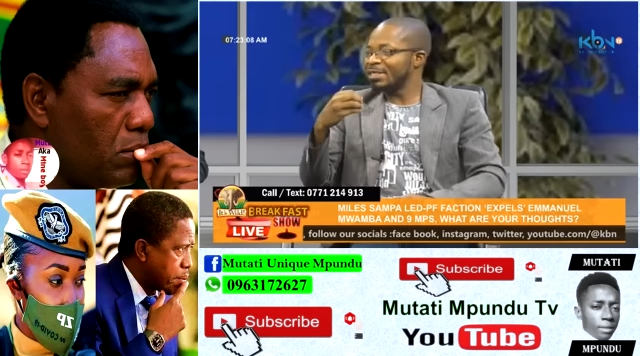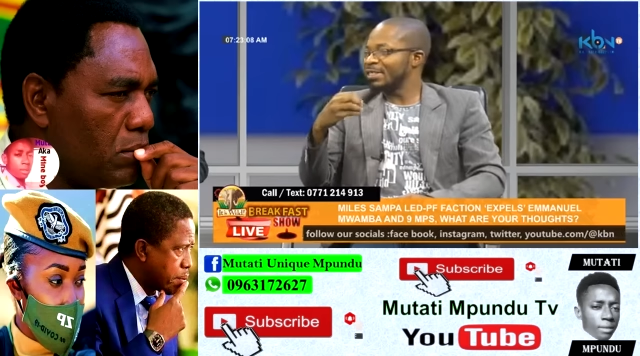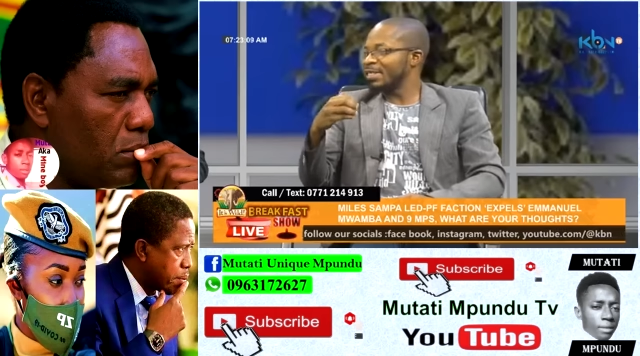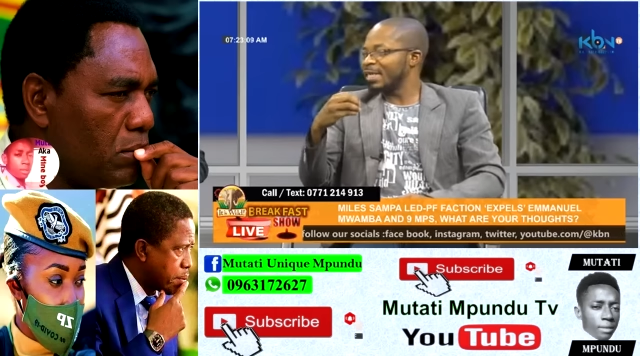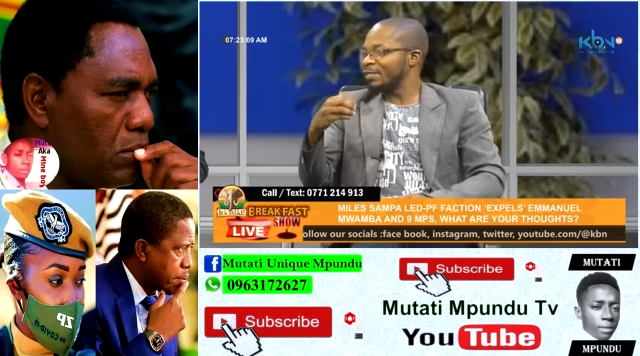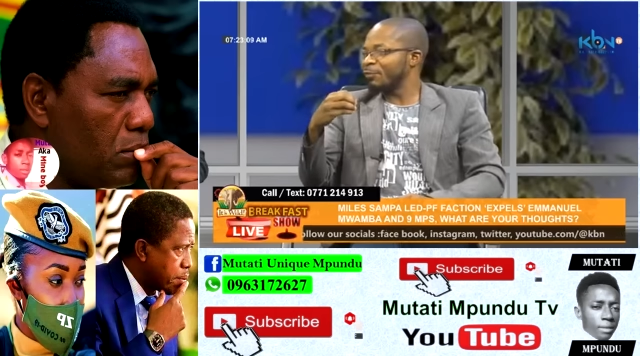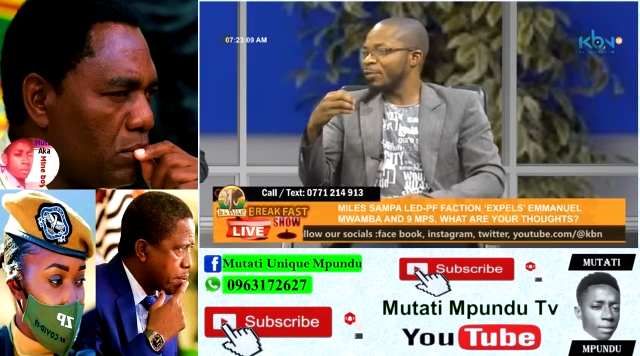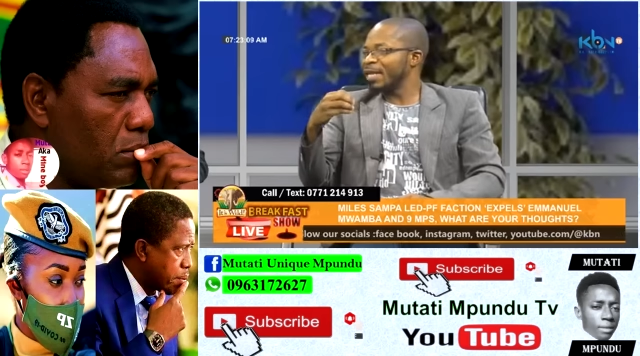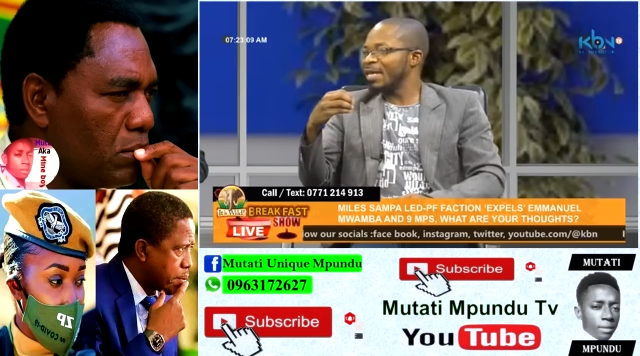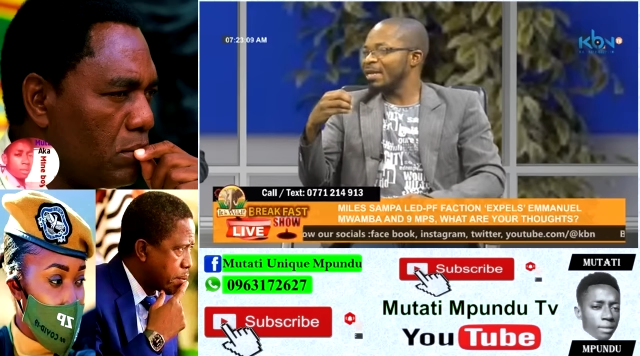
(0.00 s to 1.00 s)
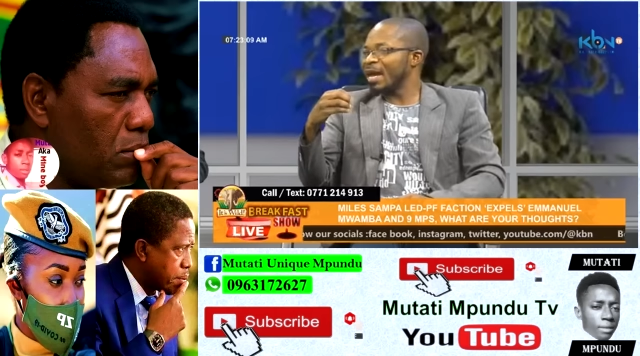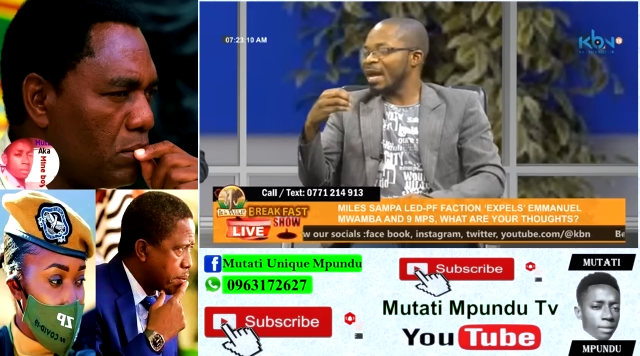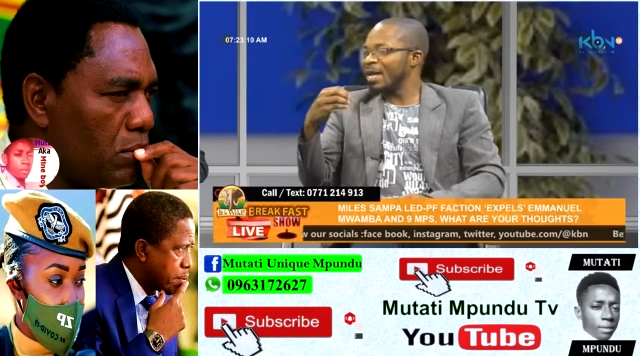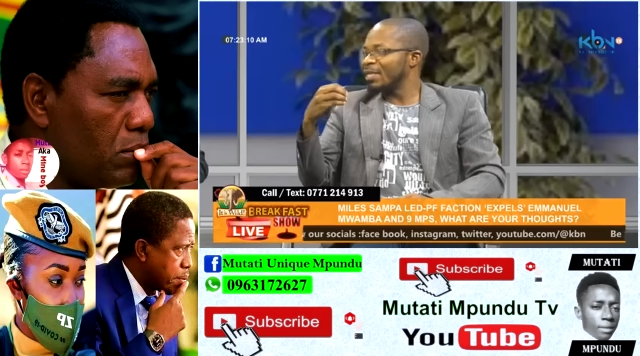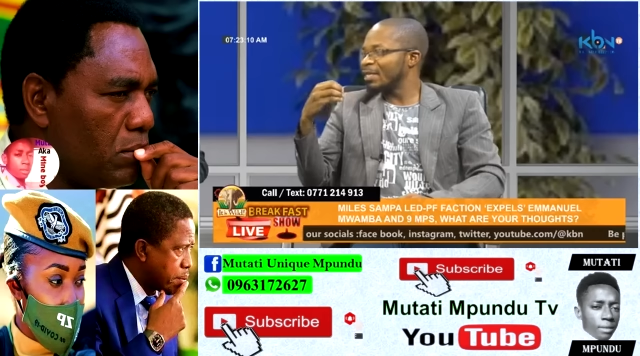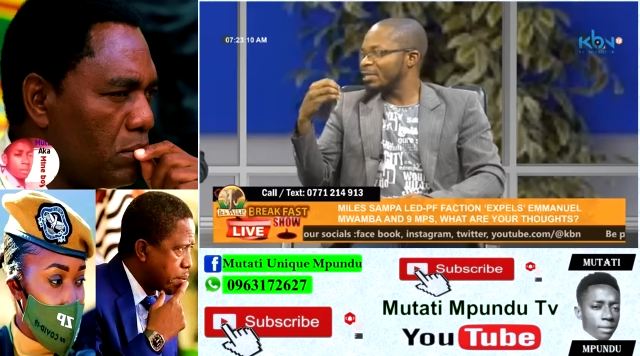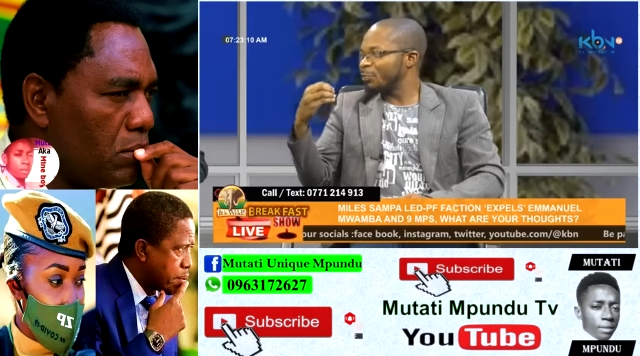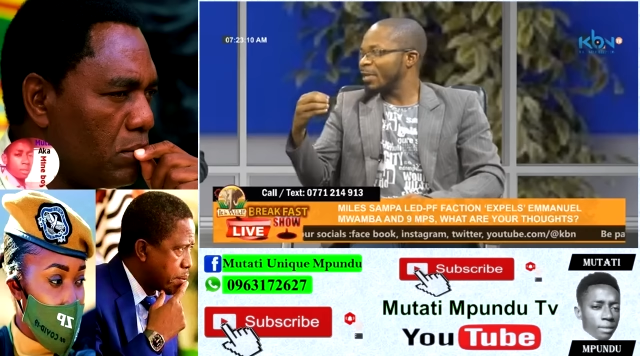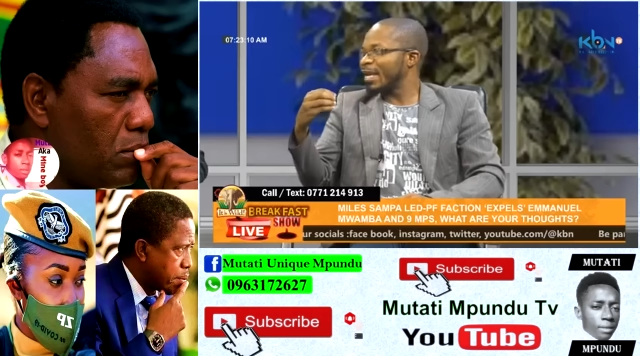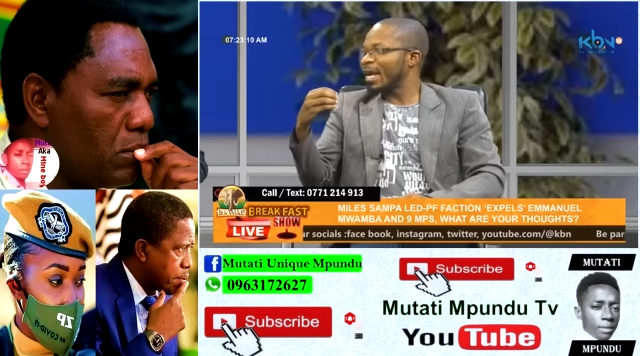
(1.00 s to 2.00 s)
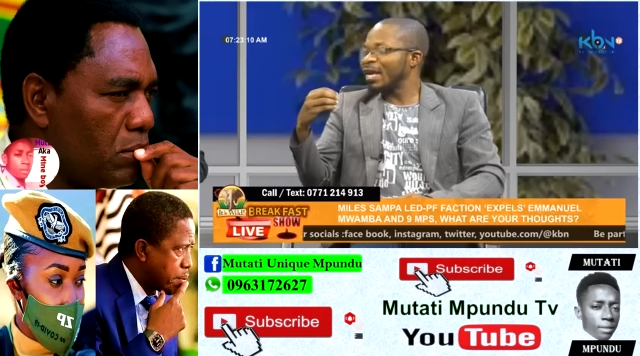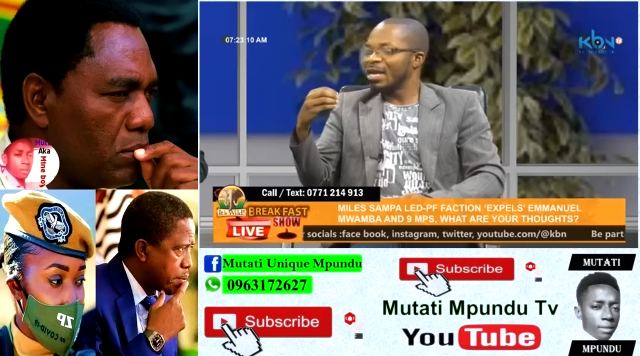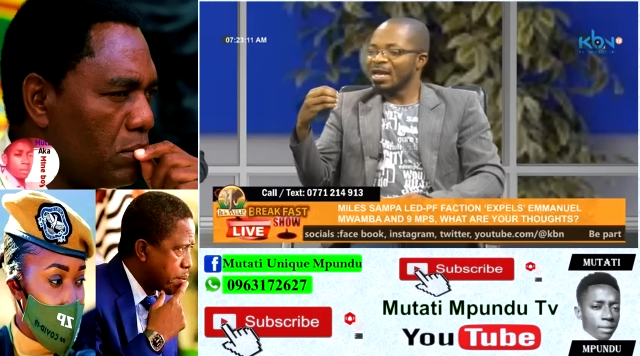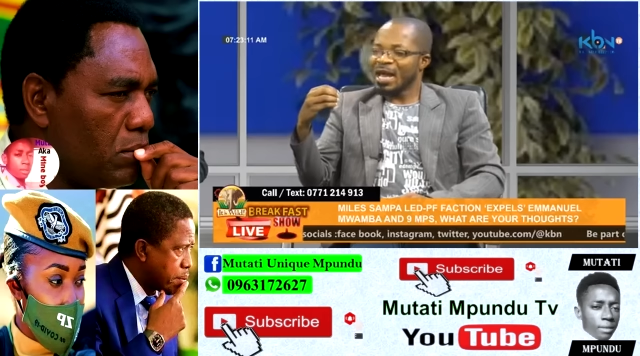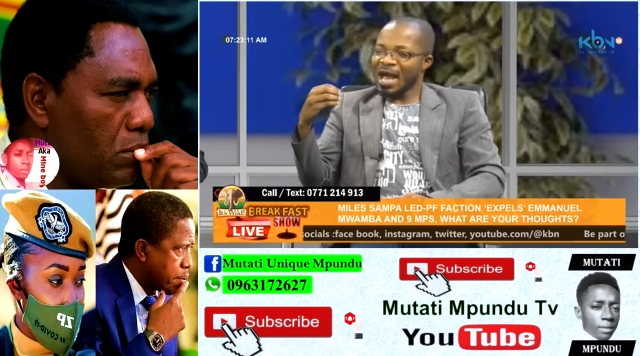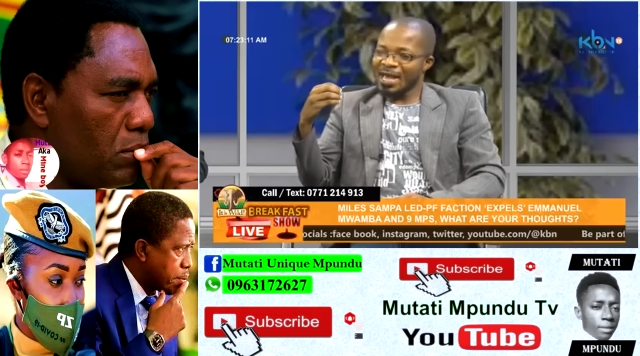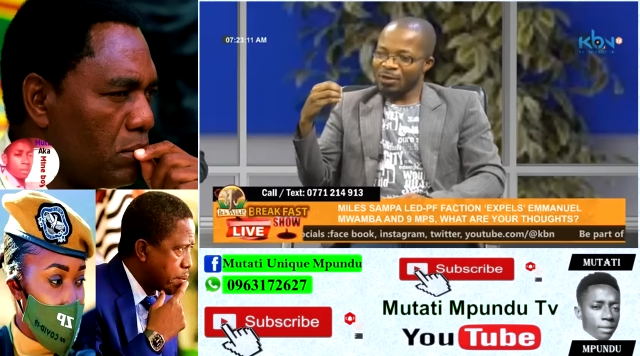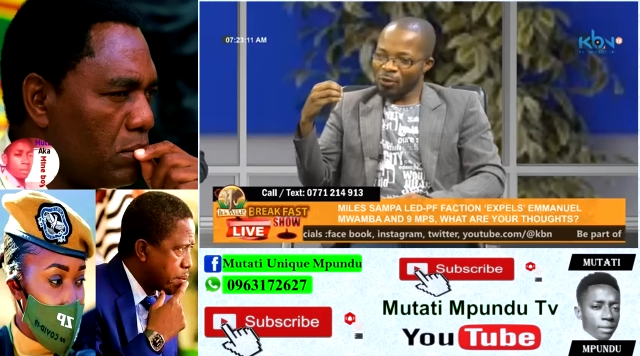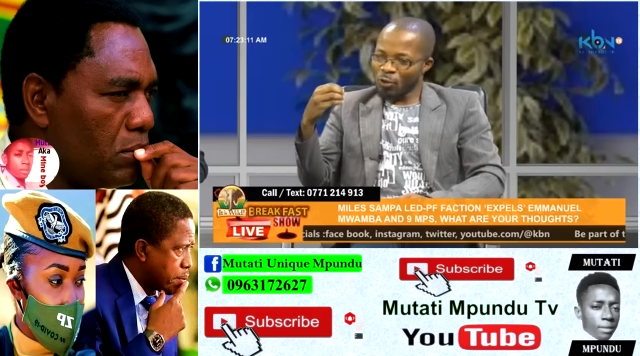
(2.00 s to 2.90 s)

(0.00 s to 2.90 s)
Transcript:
Speaker 1: and turn the bell icon to join the notification squad.